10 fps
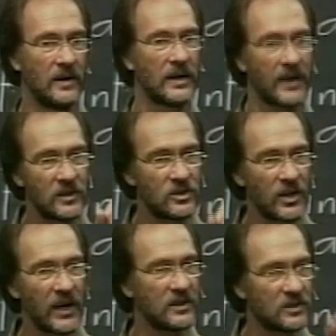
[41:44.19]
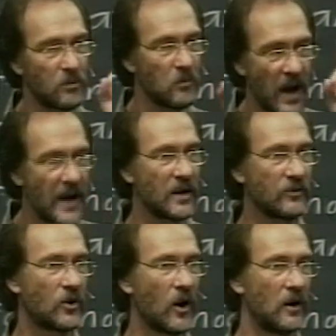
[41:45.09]
can change the mind of
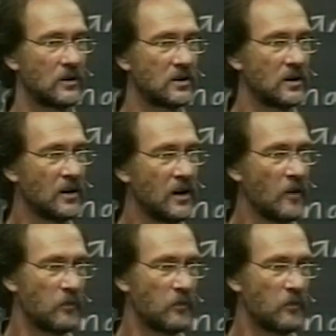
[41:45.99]
God by